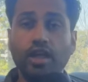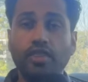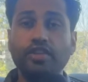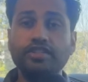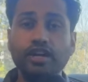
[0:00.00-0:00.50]

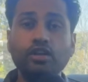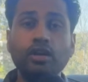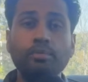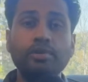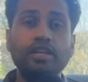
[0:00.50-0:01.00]
The title
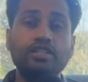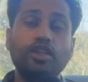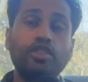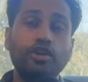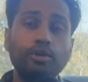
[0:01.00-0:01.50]
company is a
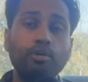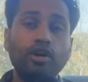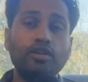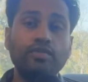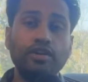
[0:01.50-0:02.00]

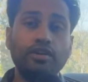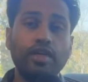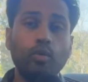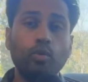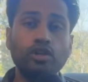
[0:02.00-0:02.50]
third-party vendor
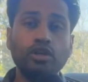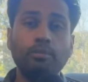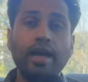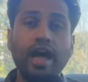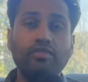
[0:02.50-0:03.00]
that works on
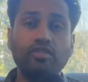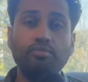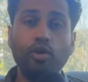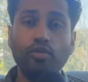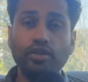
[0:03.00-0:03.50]
behalf of
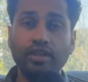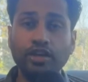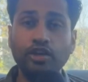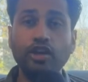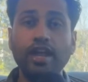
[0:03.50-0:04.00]
both the
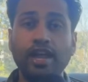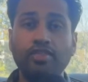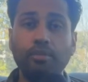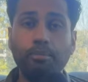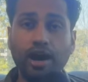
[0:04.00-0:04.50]
lender and
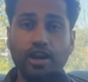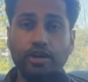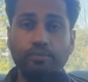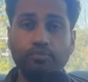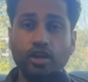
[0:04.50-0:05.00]
the buyer.